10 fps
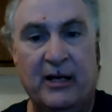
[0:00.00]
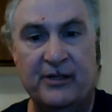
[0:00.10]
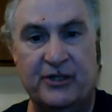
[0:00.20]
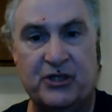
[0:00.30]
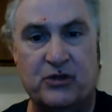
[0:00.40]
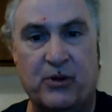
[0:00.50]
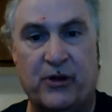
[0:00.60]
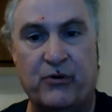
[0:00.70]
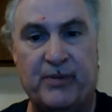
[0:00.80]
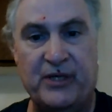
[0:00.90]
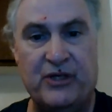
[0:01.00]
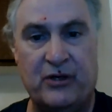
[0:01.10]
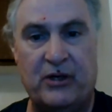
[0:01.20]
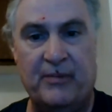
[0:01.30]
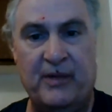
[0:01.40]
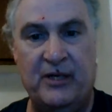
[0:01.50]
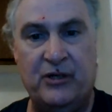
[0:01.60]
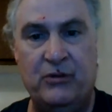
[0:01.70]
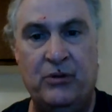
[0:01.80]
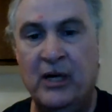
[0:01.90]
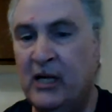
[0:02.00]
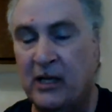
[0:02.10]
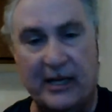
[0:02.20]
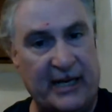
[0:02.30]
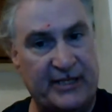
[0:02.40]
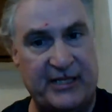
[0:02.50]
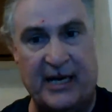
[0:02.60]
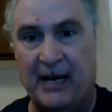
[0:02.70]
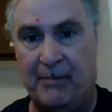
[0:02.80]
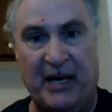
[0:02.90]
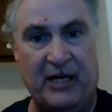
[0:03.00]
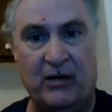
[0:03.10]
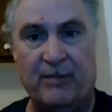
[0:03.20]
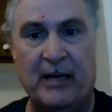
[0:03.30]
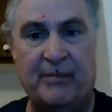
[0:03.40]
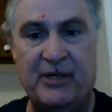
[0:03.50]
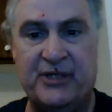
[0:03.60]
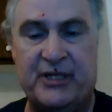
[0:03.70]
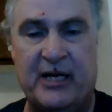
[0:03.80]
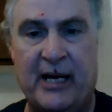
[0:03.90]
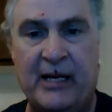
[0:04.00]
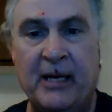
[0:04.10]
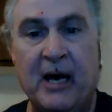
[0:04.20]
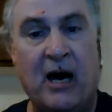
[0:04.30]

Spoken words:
And this is when their bills are coming due. Like I said, I paid all my bills today.